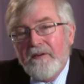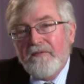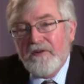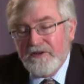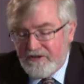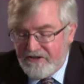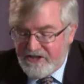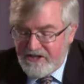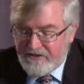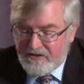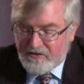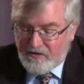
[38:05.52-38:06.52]
here refers to
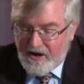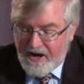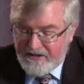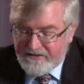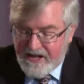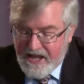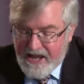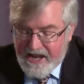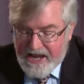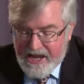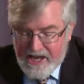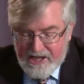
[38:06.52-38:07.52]
Jesus Christ,
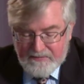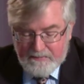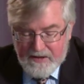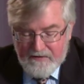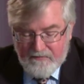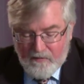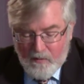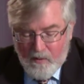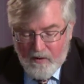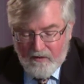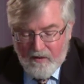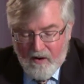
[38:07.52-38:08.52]
is
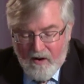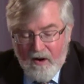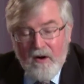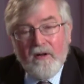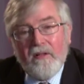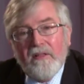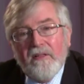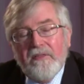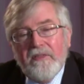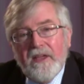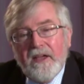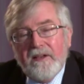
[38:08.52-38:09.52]
before all
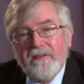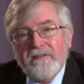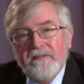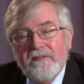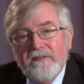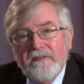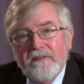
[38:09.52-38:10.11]
things.